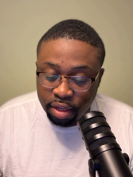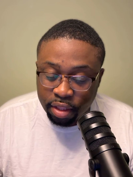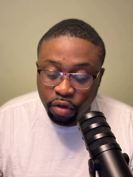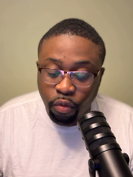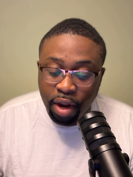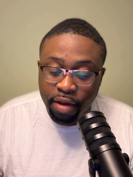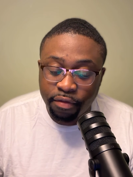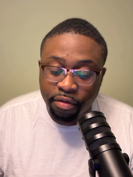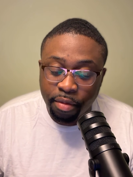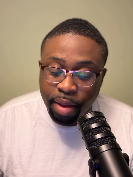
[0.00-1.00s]
The wife
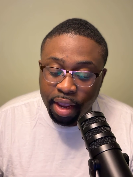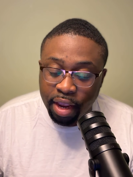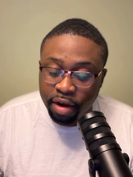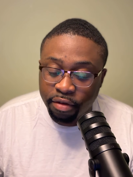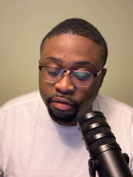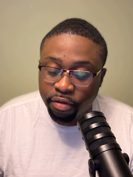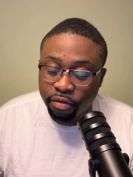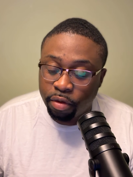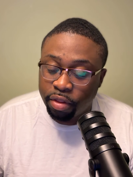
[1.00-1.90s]
of a man, well,